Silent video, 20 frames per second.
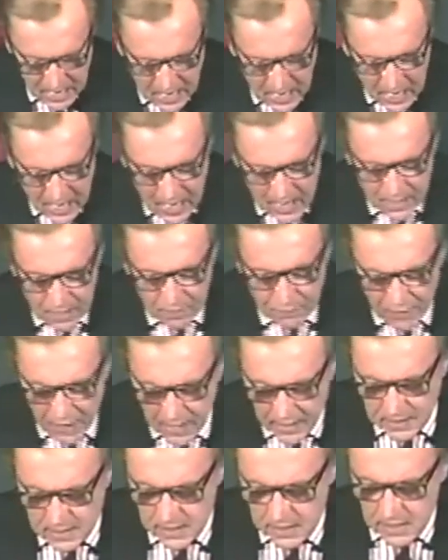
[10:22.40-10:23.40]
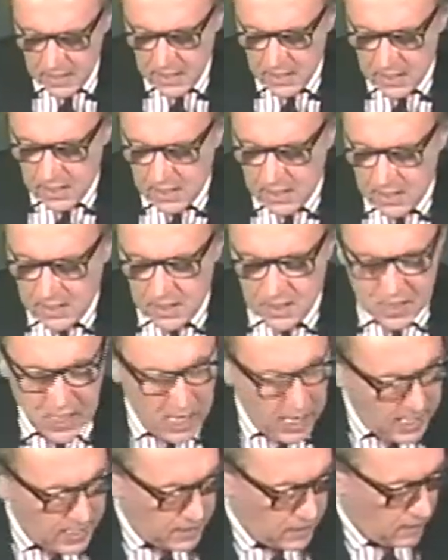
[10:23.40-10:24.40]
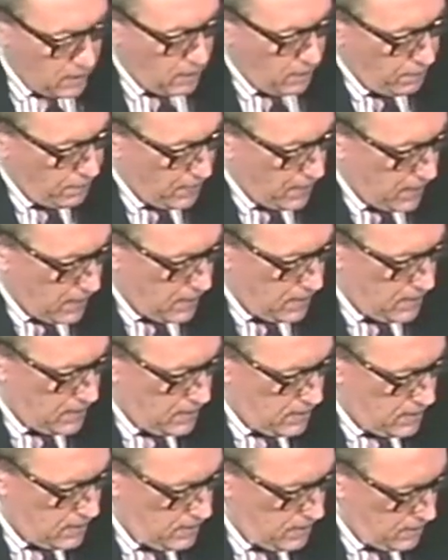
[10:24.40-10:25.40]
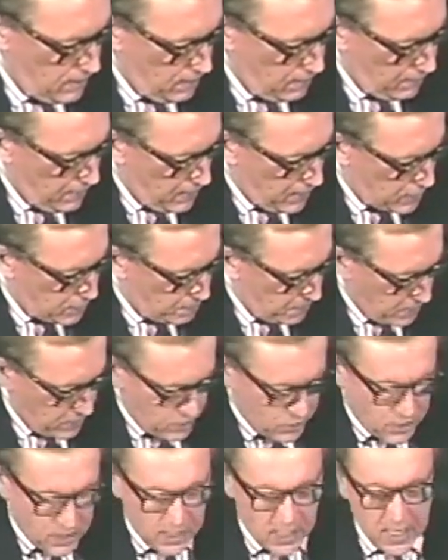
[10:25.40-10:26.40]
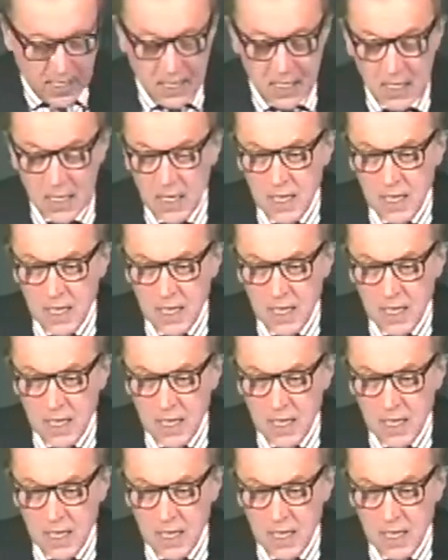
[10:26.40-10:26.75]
And in fact, the title of our speech today,